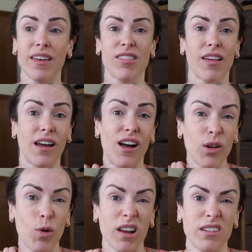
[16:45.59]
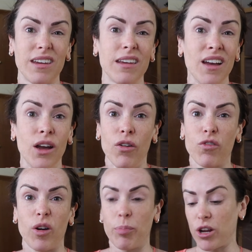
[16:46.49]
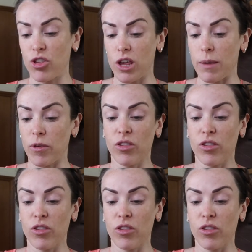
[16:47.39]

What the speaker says: it's like high quality for pretty cheap.